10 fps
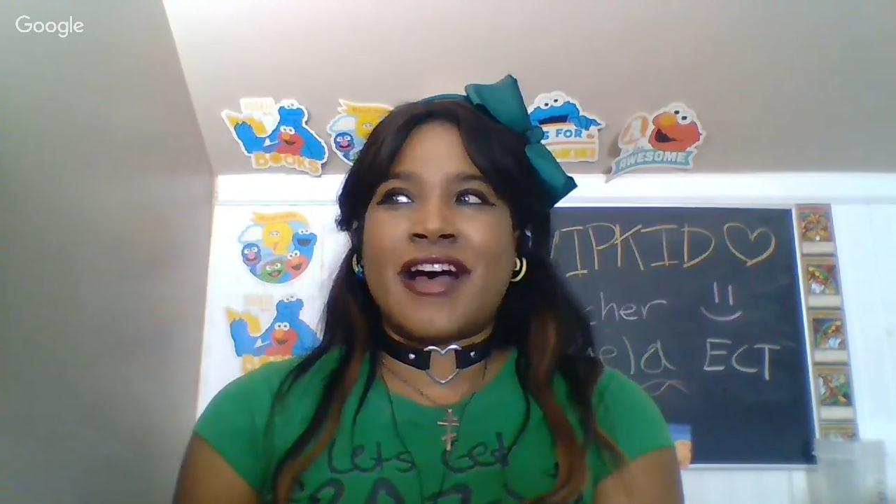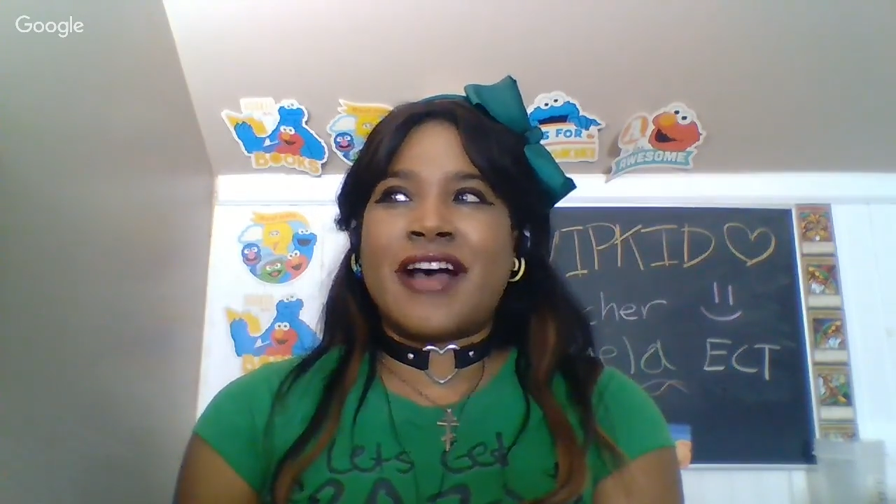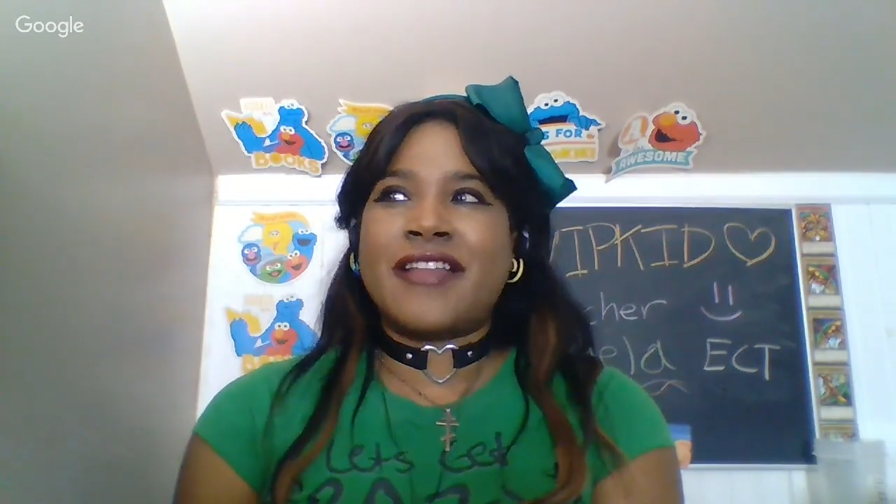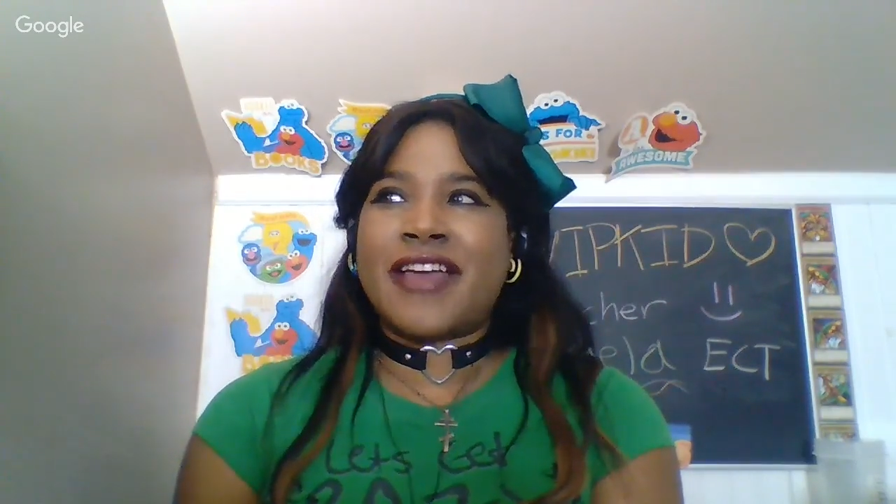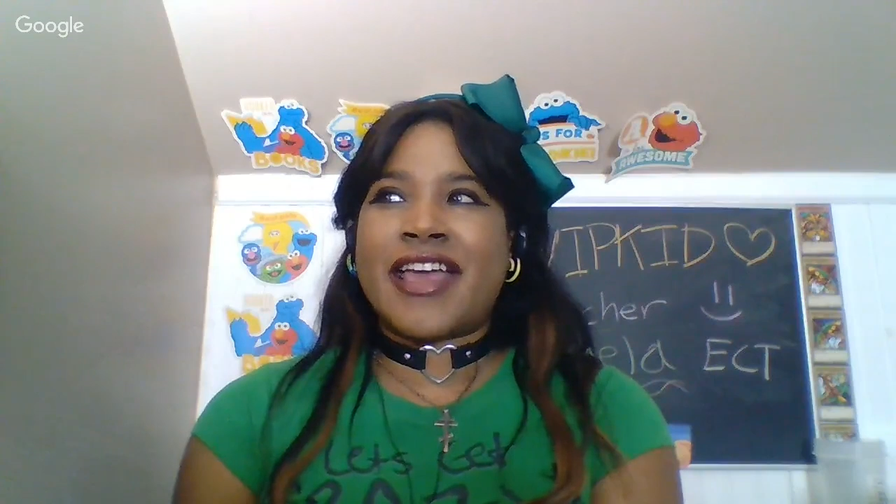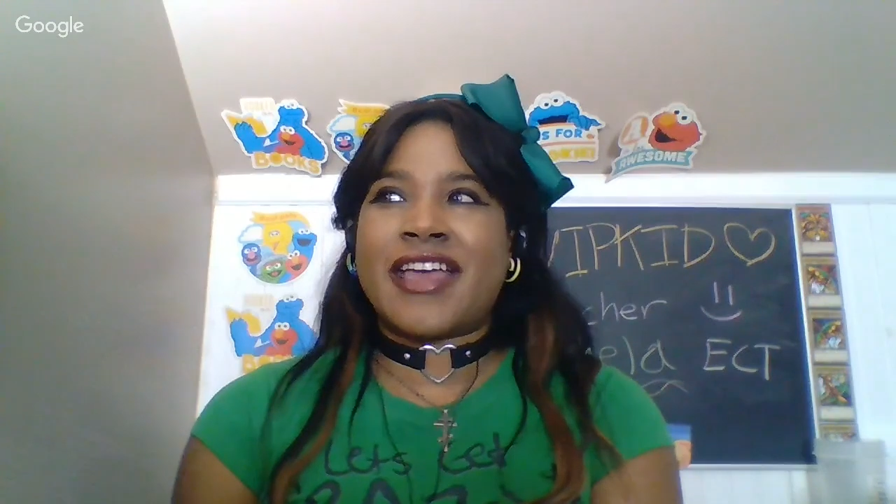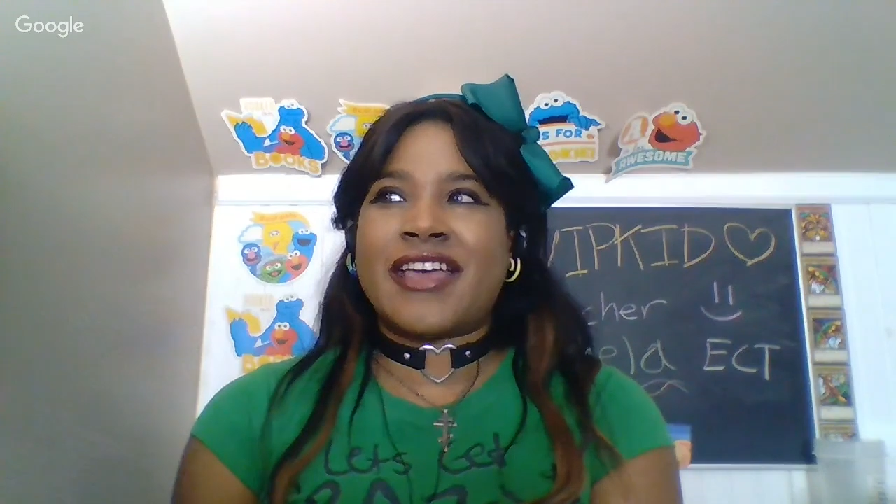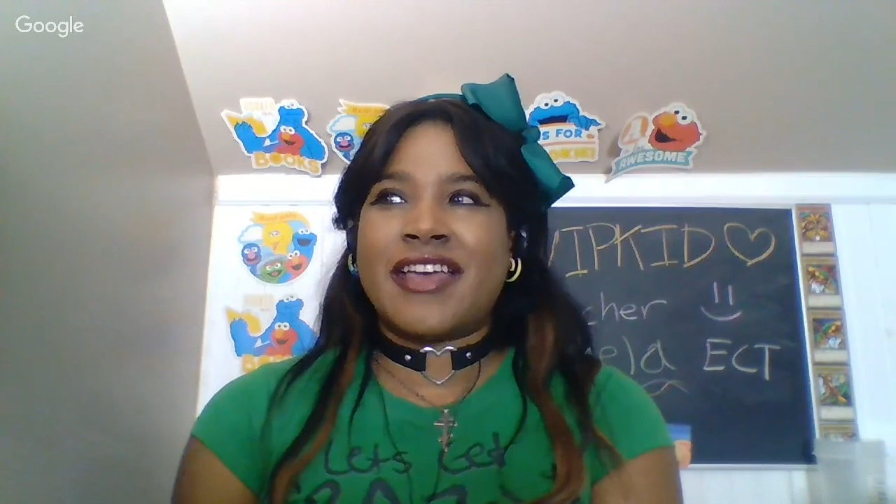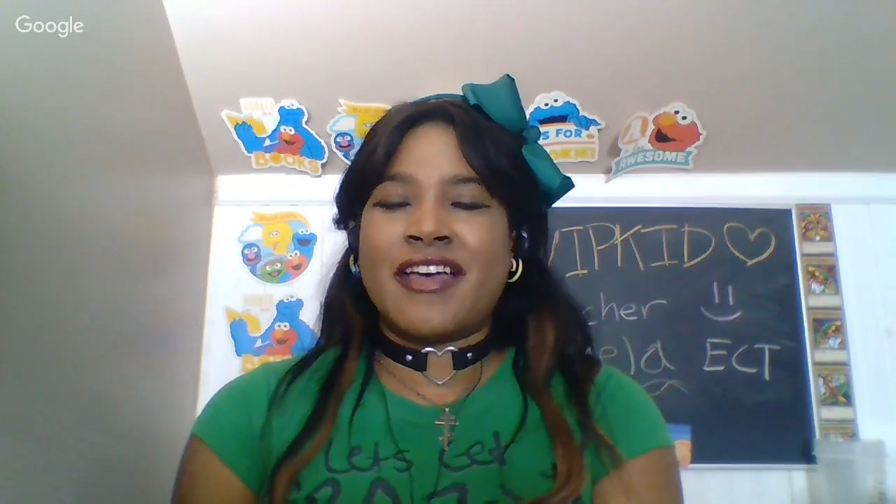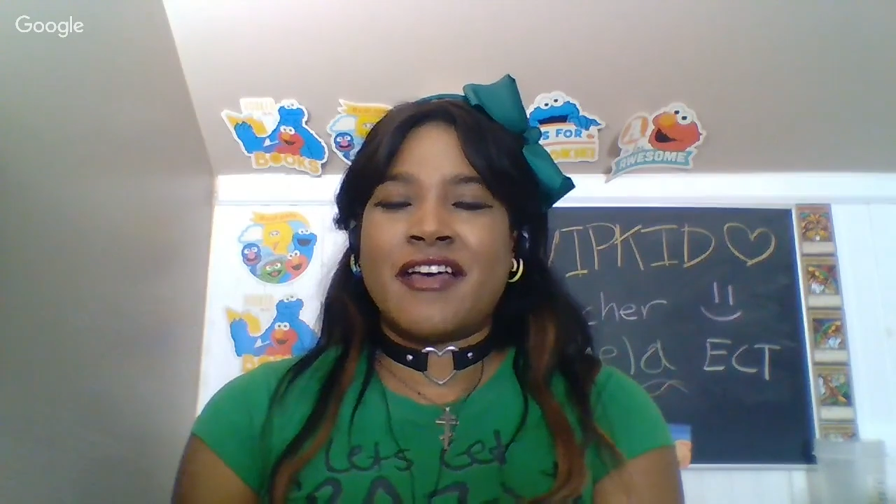got like